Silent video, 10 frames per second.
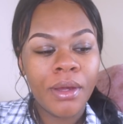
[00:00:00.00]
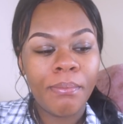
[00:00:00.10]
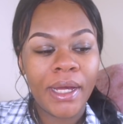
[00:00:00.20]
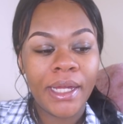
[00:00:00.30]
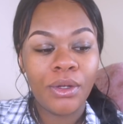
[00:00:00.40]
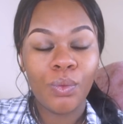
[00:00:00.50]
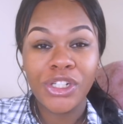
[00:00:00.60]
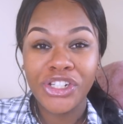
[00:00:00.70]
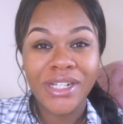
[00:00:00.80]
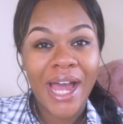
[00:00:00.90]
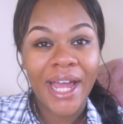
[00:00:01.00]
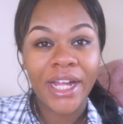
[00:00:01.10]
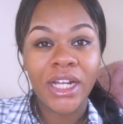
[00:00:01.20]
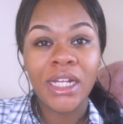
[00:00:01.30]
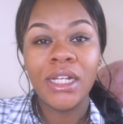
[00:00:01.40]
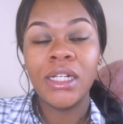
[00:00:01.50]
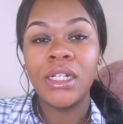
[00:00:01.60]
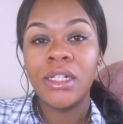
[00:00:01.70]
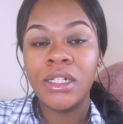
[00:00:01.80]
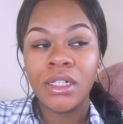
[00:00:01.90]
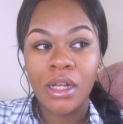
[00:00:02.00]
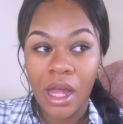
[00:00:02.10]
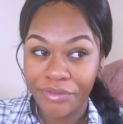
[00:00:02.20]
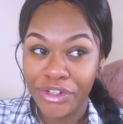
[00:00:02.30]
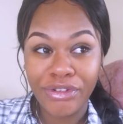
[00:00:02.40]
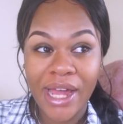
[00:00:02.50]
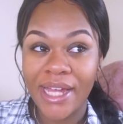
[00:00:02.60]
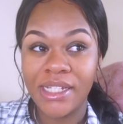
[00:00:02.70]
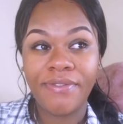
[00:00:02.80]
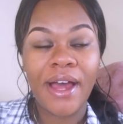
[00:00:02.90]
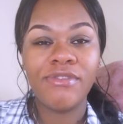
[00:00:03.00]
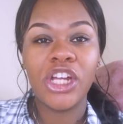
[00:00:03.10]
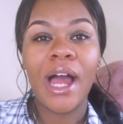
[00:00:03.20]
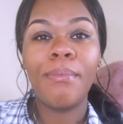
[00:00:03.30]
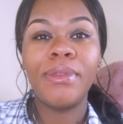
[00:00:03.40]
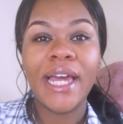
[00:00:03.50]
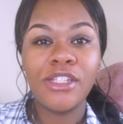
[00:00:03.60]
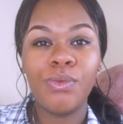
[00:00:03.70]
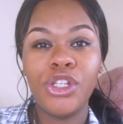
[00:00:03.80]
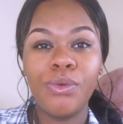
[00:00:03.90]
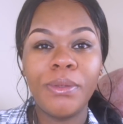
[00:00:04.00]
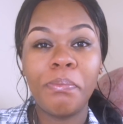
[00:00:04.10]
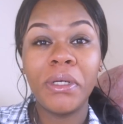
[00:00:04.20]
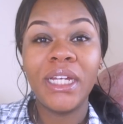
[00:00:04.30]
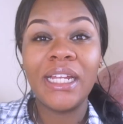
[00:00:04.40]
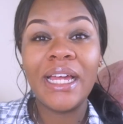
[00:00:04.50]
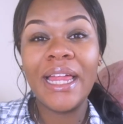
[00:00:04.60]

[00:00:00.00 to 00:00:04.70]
But once you're tired of your nine to five job, that's when you would put